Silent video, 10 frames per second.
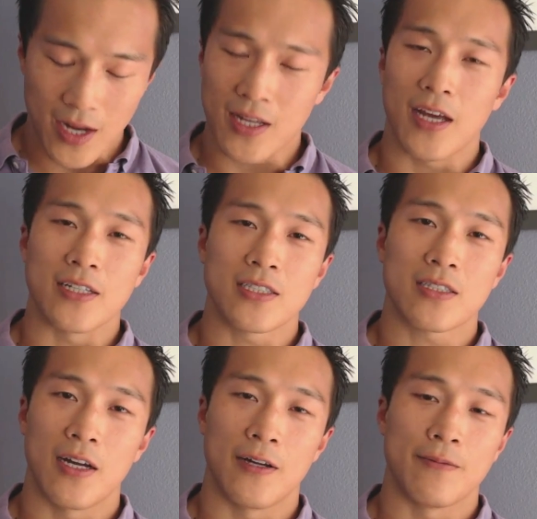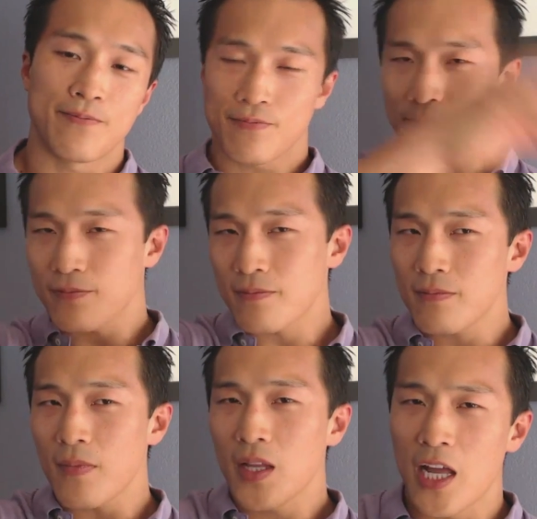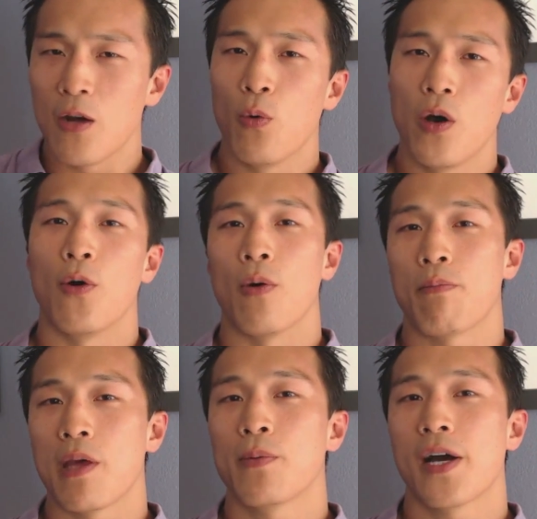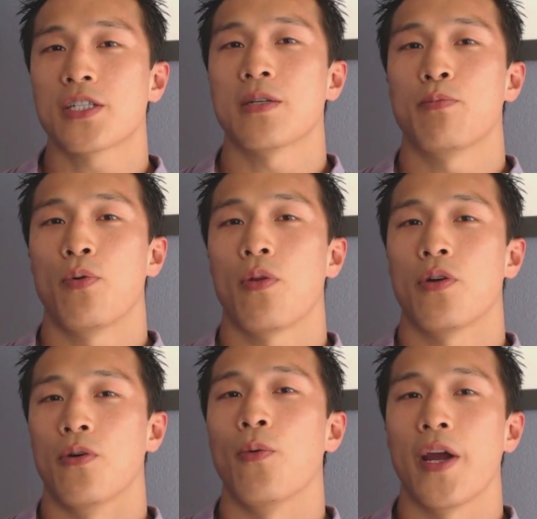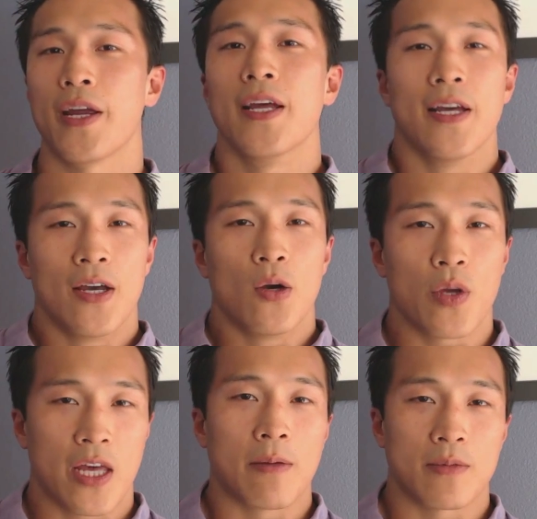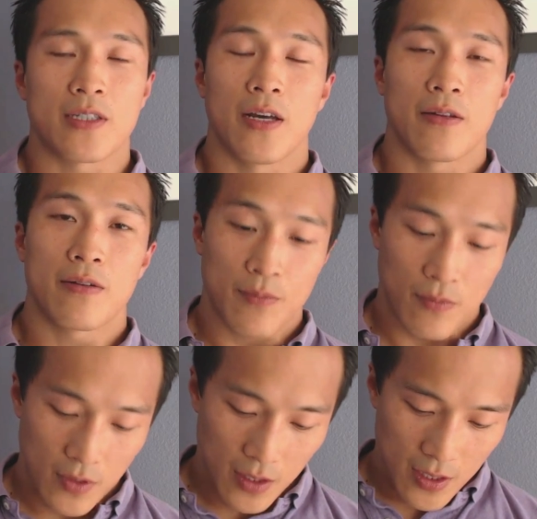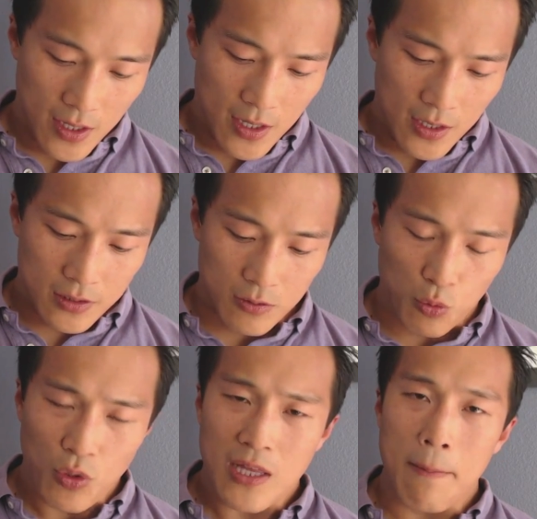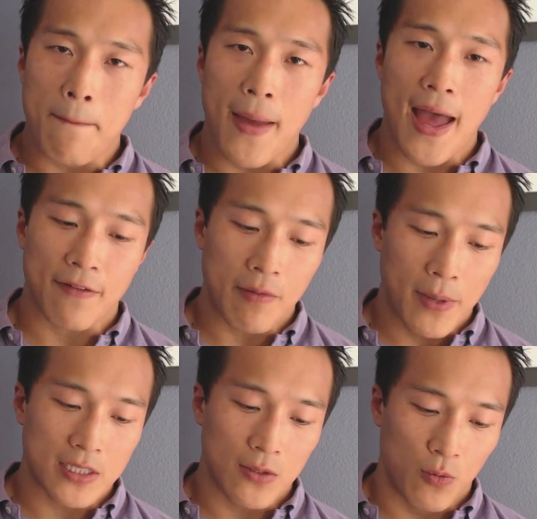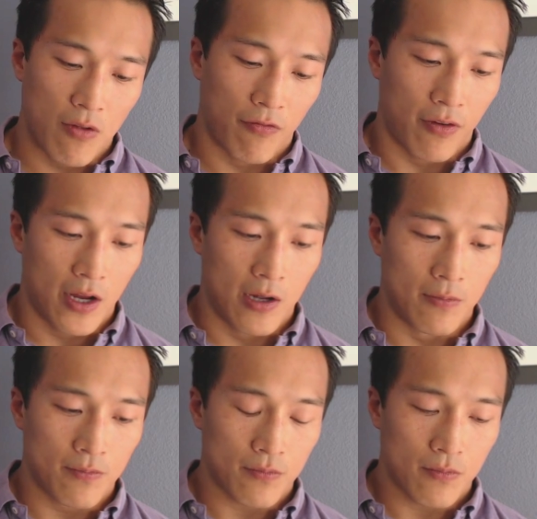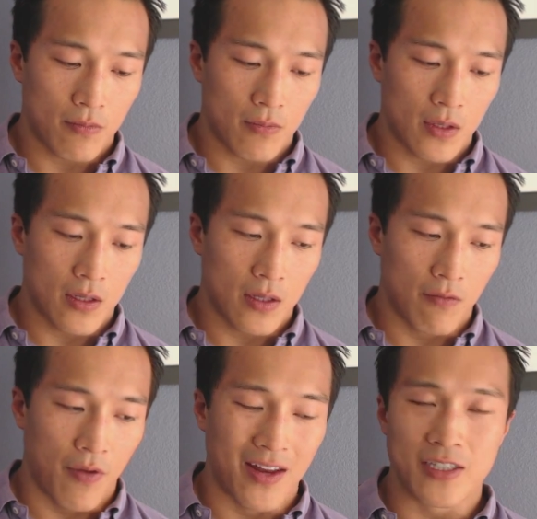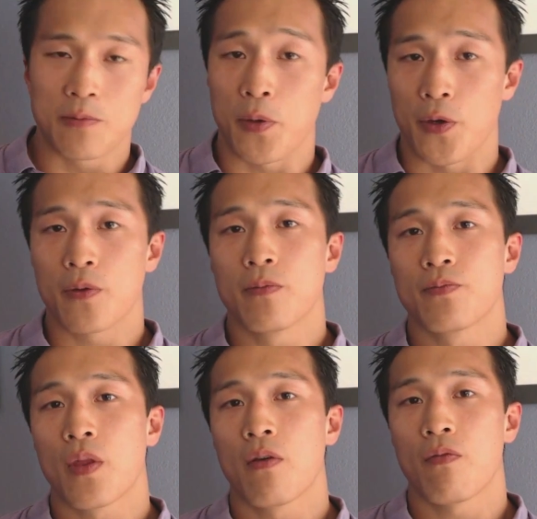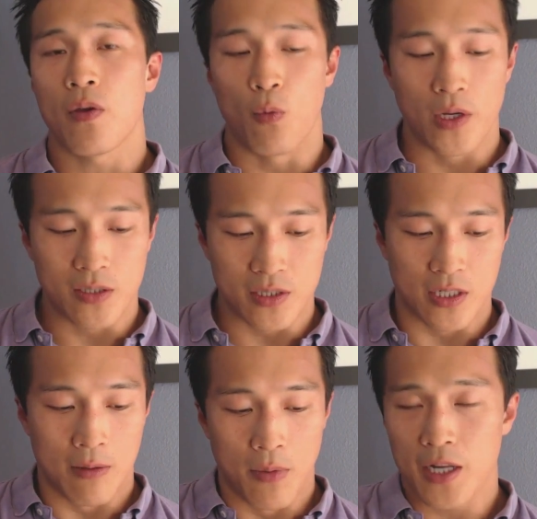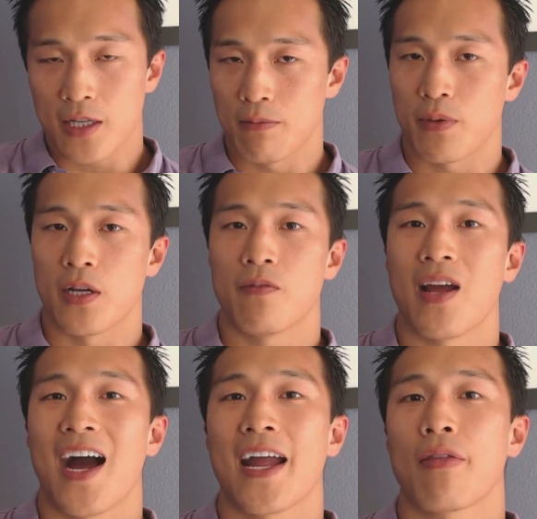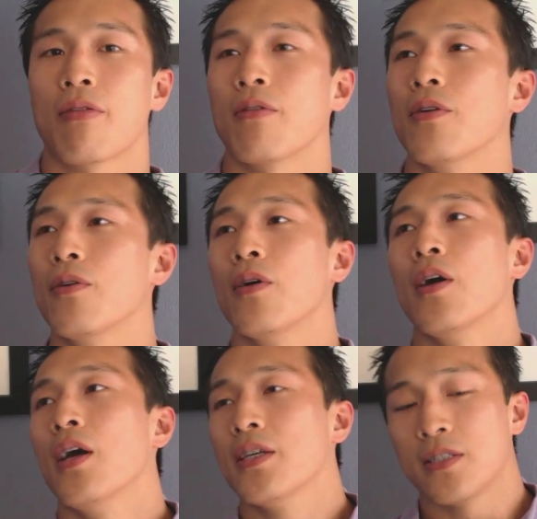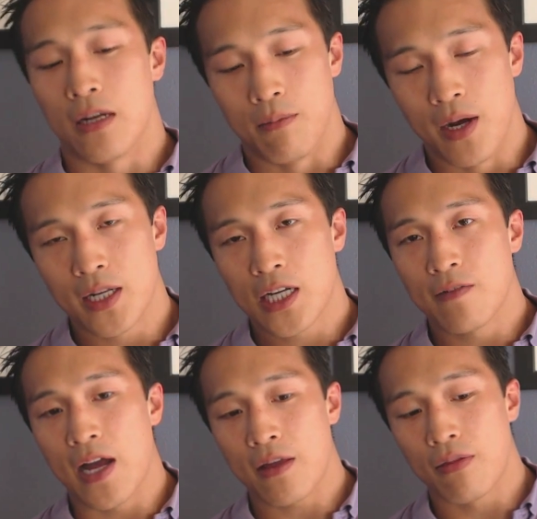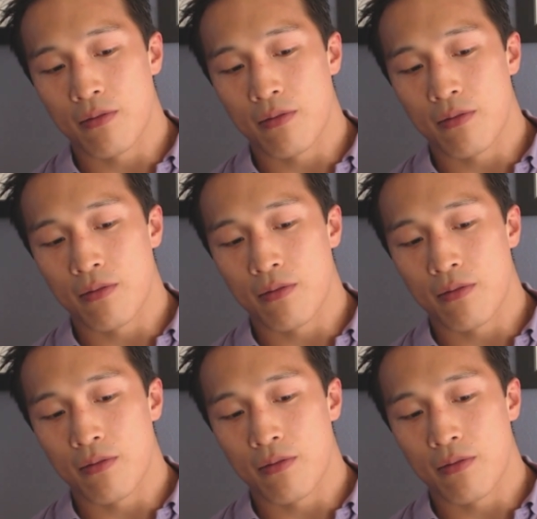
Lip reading: In any case, when people actually pull their own weight, we came together. So looking back, we basically went from Venice Pier, we went to Santa Monica Pier, we hiked through Santa Monica,